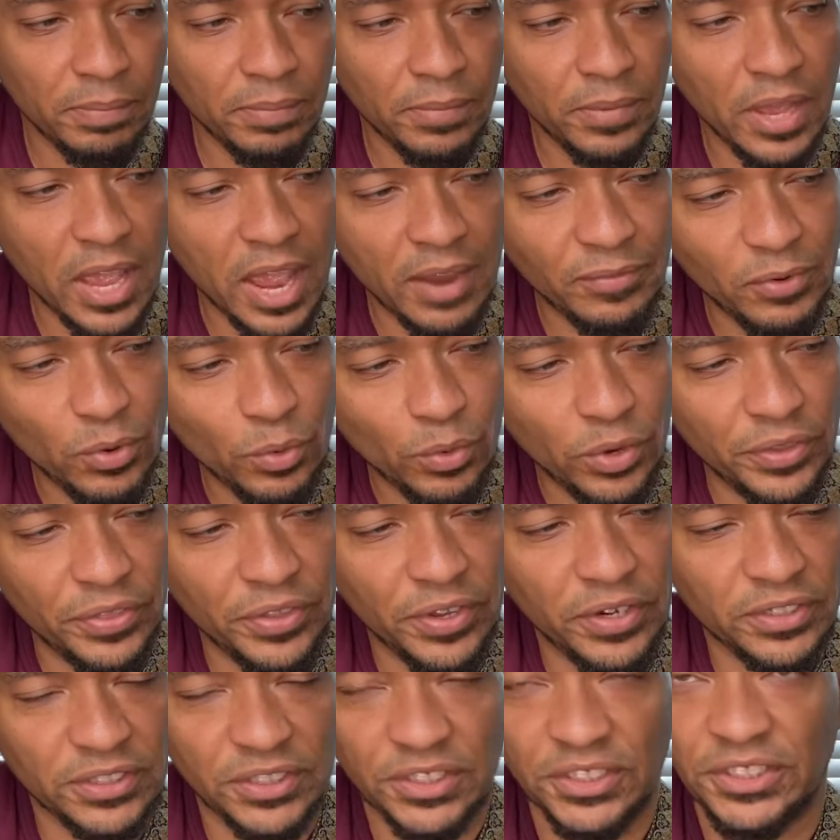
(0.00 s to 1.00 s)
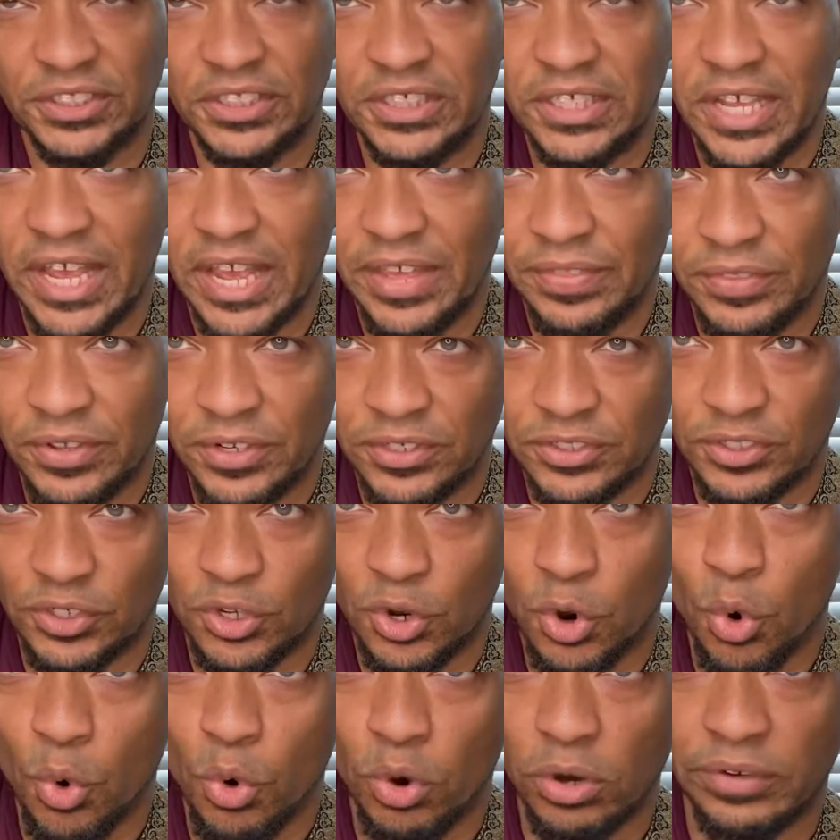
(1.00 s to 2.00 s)
there's a C at, there's a
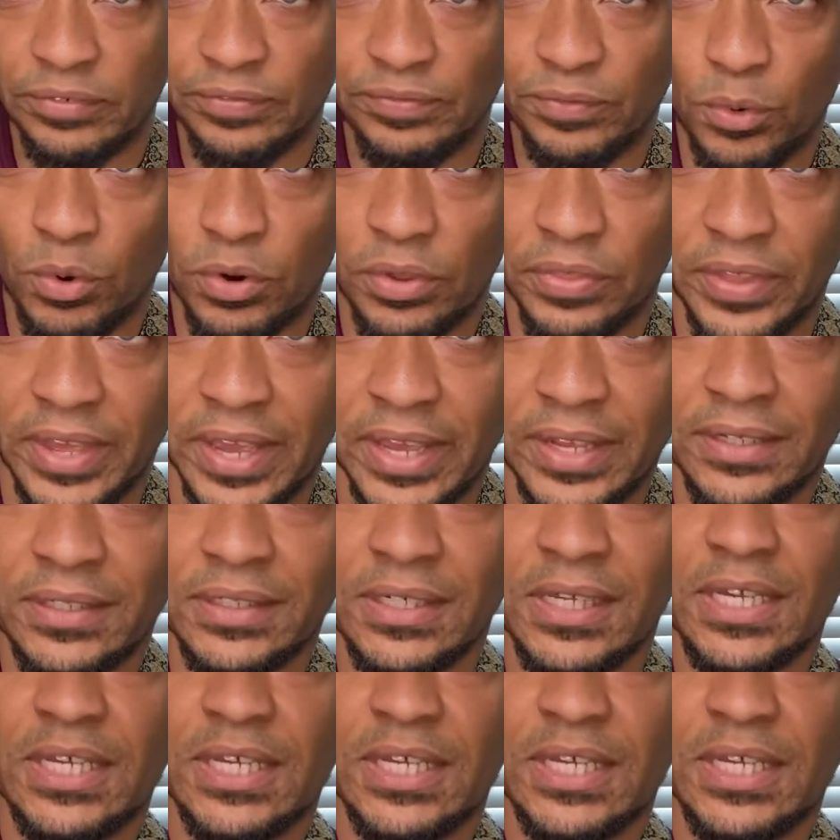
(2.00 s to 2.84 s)
chord for that.